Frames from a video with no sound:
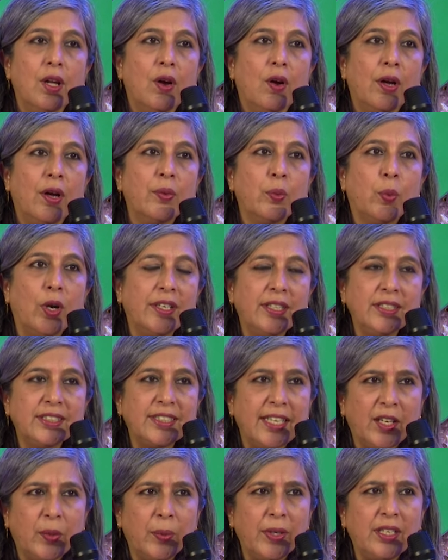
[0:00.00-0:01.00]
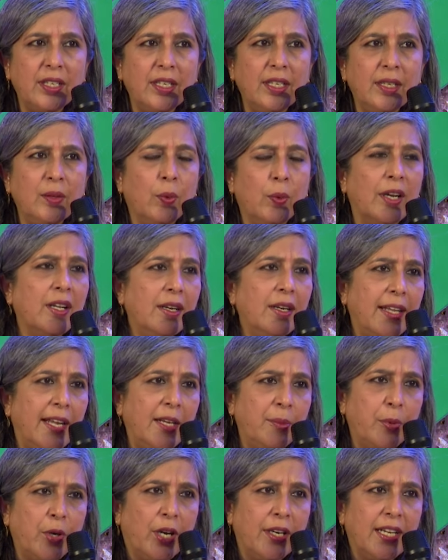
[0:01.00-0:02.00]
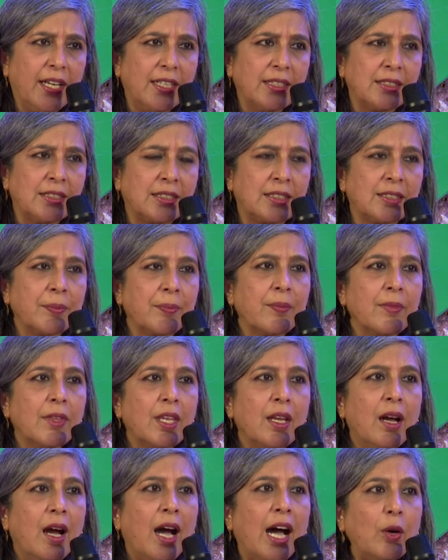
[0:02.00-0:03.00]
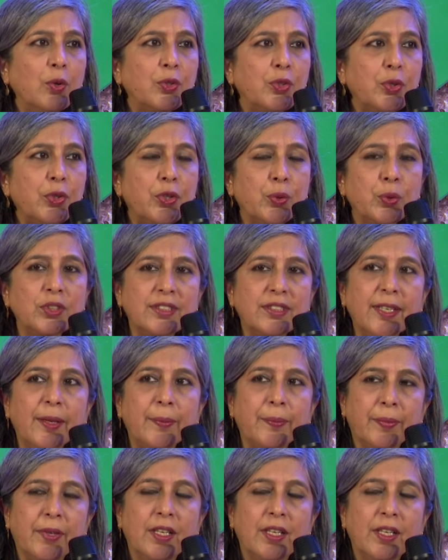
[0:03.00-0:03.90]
on what is equity, what are debt products, how to use them.